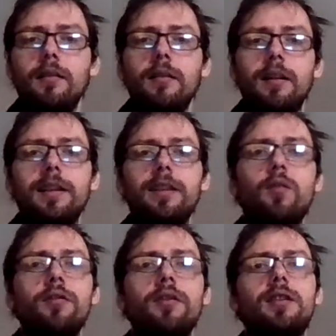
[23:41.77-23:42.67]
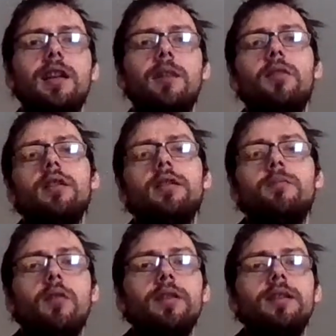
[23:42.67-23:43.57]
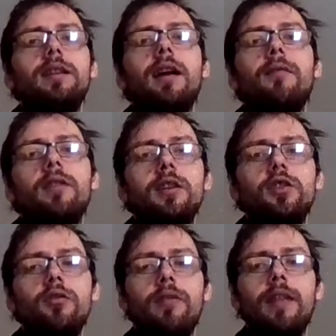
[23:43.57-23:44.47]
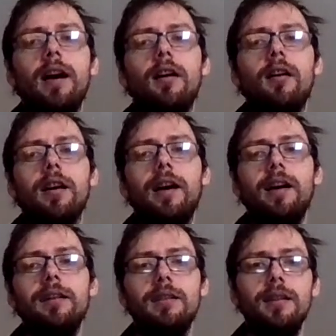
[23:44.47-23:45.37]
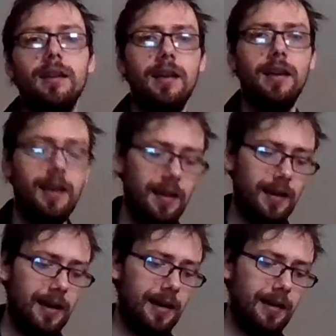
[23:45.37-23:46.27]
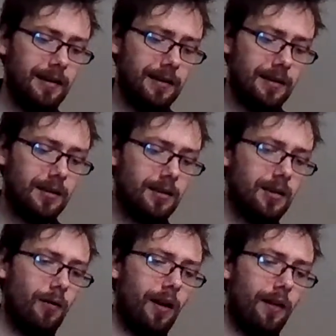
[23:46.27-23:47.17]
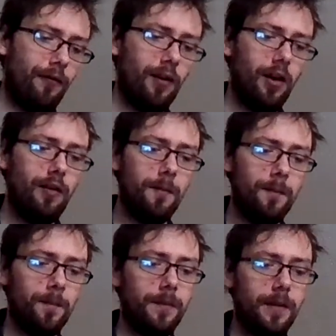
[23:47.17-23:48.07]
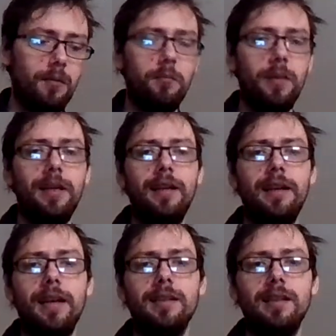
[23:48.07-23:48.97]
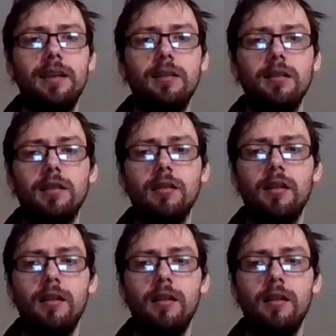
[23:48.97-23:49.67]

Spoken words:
I did want the slippers, but we did have an issue with that arcade, and so I've not been in there since.